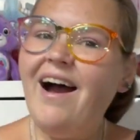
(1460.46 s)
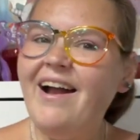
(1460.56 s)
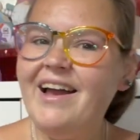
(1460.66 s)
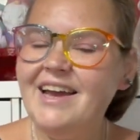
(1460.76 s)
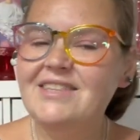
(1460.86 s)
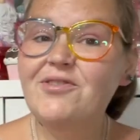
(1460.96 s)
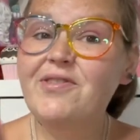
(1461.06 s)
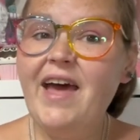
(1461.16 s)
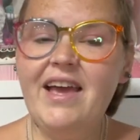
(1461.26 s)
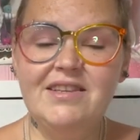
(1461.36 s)
right guys, so
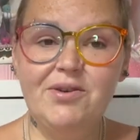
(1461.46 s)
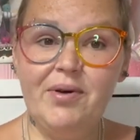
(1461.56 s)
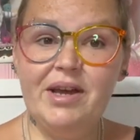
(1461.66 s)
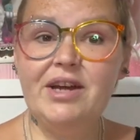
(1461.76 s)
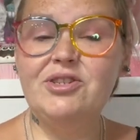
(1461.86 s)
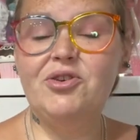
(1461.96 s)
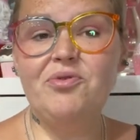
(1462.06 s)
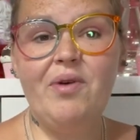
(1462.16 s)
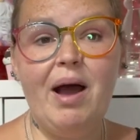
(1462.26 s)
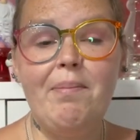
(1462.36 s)
that is going to
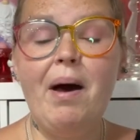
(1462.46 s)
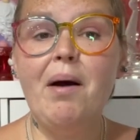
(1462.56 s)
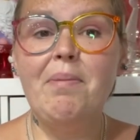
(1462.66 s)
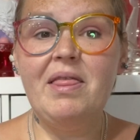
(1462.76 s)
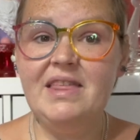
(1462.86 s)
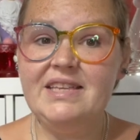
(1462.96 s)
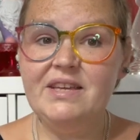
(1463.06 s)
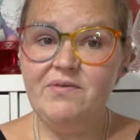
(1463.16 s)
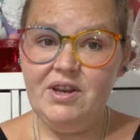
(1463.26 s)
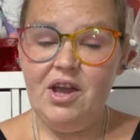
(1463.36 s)
wrap up this
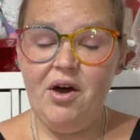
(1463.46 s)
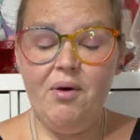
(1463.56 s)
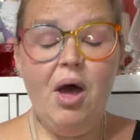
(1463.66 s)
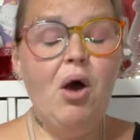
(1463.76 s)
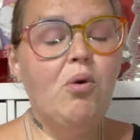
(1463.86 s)
video.